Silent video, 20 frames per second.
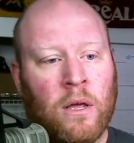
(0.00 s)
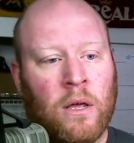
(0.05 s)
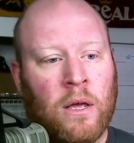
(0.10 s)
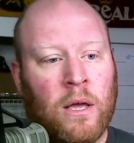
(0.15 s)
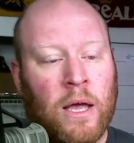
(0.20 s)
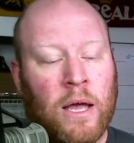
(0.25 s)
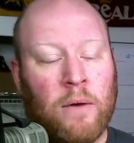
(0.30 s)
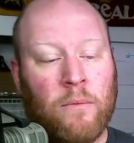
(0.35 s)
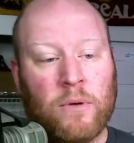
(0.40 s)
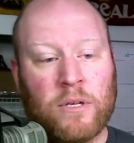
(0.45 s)

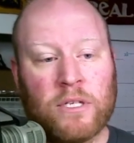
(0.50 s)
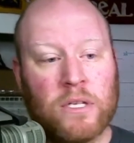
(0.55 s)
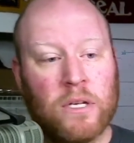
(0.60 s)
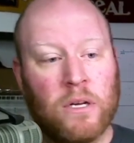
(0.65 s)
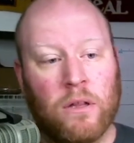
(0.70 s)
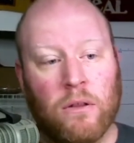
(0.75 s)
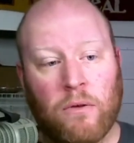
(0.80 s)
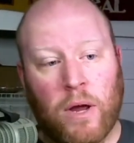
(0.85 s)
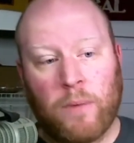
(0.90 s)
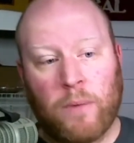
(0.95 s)
And we
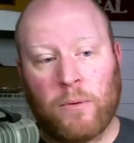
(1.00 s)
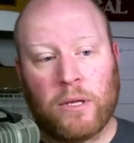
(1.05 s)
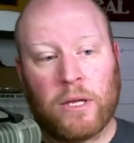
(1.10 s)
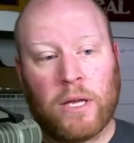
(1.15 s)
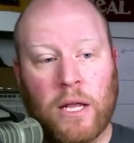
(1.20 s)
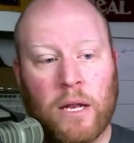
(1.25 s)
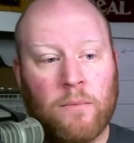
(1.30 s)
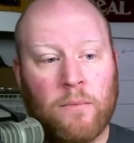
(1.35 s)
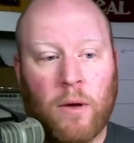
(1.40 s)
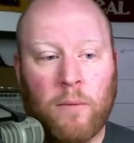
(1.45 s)
still are able to
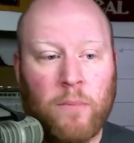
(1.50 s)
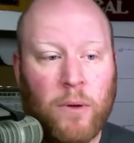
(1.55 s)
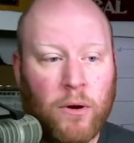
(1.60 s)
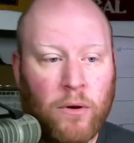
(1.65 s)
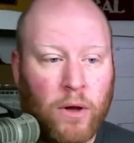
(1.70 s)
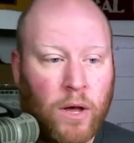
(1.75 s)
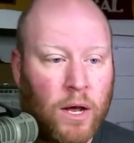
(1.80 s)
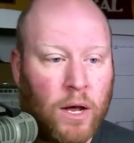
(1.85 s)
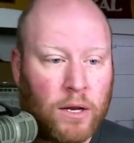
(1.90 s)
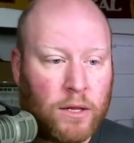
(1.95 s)
get him on
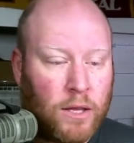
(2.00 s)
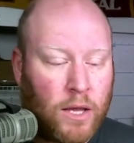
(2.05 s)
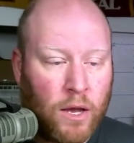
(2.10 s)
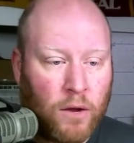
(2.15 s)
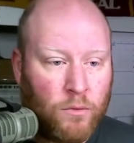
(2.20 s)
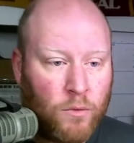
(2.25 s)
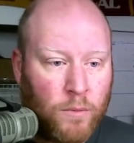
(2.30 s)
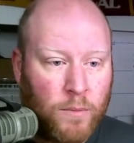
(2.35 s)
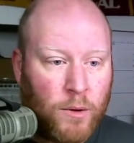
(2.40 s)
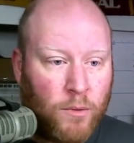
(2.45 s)
periodically
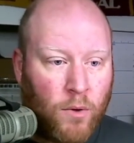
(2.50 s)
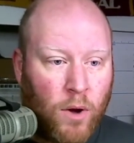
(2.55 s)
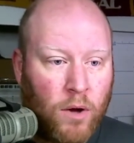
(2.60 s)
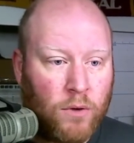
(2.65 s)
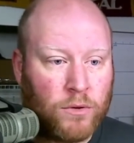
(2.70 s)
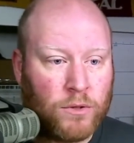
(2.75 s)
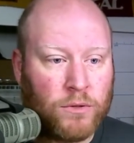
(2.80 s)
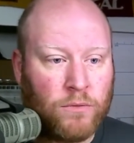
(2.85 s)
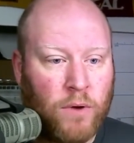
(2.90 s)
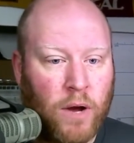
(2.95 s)
on Ruby
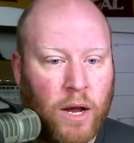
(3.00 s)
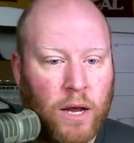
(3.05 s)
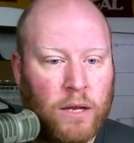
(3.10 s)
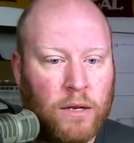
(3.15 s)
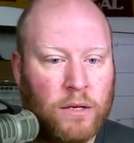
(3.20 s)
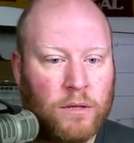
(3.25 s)
Rogues, right?